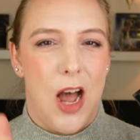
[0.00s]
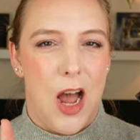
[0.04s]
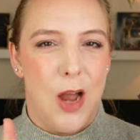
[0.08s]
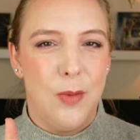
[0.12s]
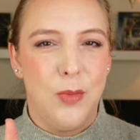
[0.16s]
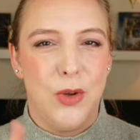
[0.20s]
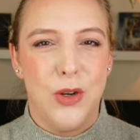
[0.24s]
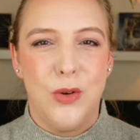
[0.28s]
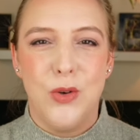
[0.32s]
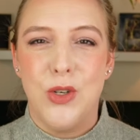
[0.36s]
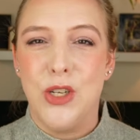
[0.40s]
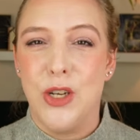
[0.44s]

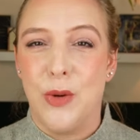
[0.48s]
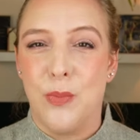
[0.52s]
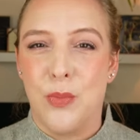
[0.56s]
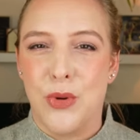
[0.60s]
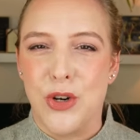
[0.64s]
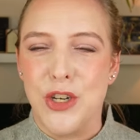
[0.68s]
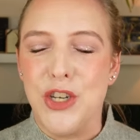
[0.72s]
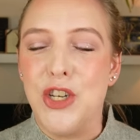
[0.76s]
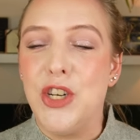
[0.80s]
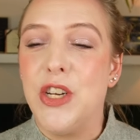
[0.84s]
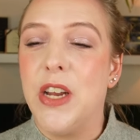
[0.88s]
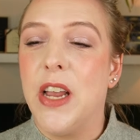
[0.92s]
I'm going to
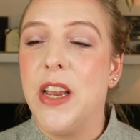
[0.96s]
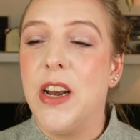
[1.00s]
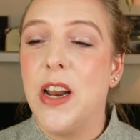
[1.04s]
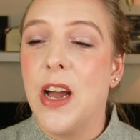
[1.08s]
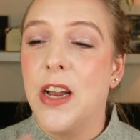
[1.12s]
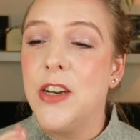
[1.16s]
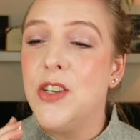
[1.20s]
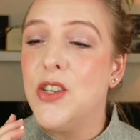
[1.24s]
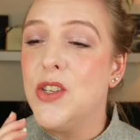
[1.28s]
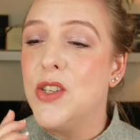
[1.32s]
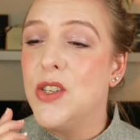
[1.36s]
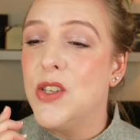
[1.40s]
appreciate.
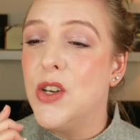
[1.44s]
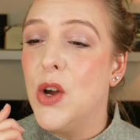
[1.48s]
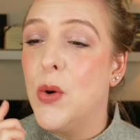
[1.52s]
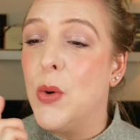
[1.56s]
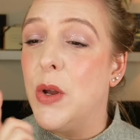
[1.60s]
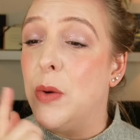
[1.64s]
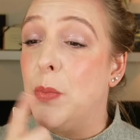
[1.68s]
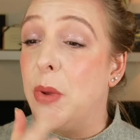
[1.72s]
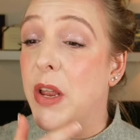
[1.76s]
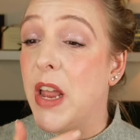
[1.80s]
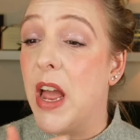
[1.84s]
I just know it.